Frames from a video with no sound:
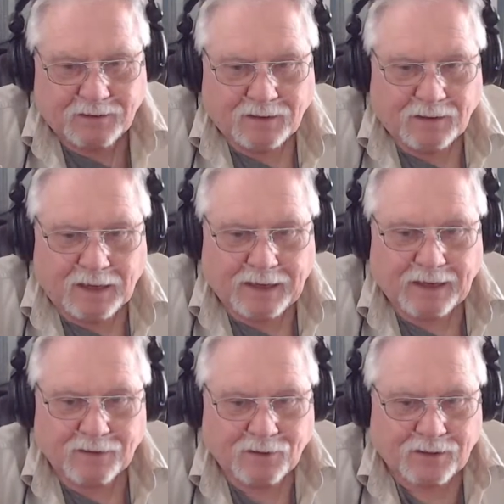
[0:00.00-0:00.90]
Hey,
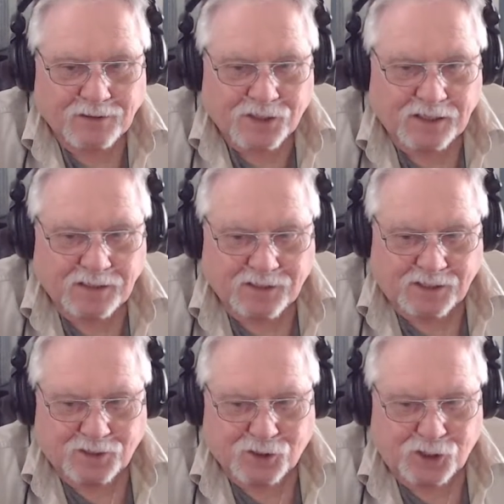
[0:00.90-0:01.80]
look at this, see
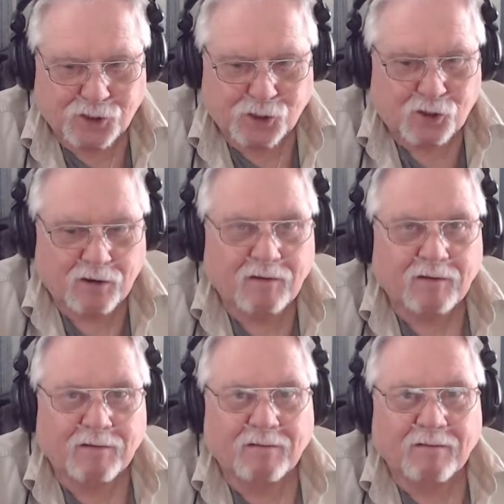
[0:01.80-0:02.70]
his t-shirt?
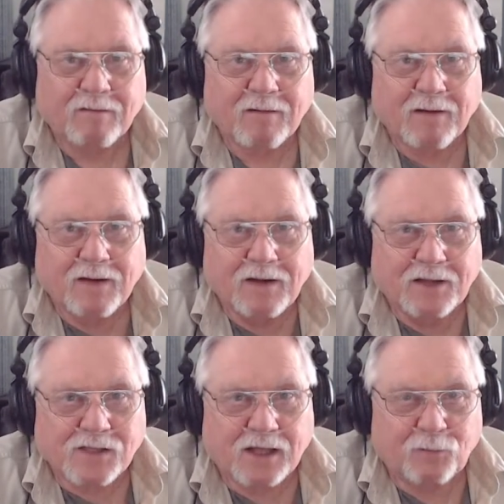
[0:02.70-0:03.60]

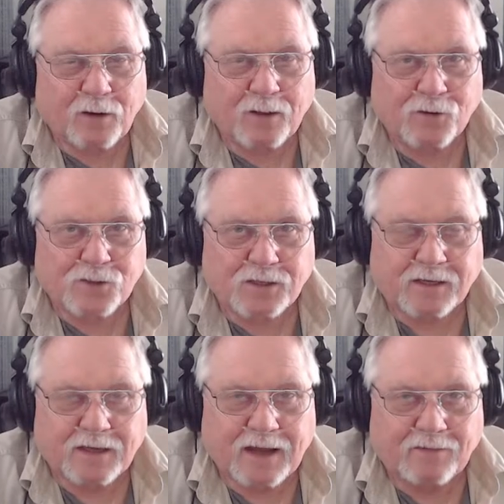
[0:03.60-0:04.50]
It's like one of those that
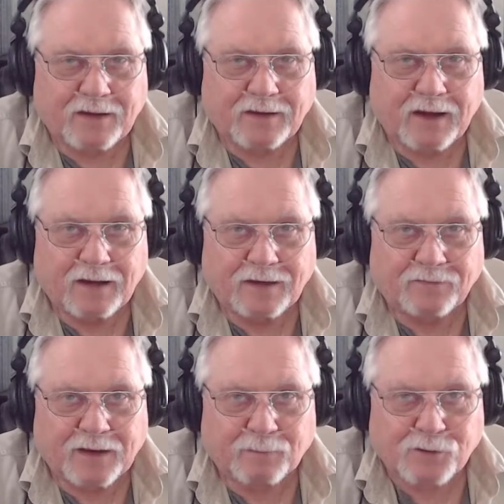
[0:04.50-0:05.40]
didn't have that Donny
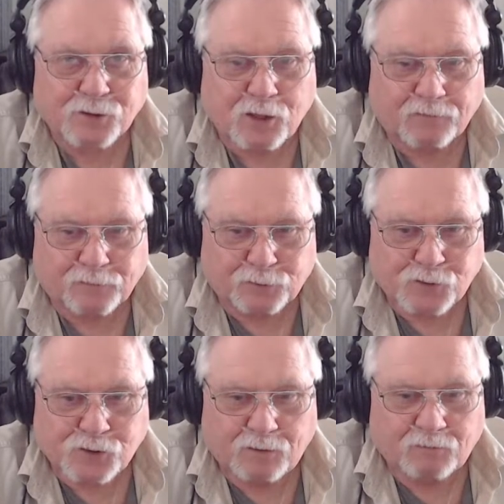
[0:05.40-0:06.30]
fabric softener or
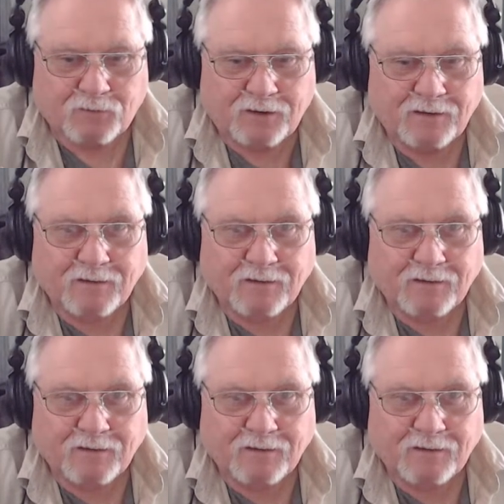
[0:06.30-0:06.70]
something, right?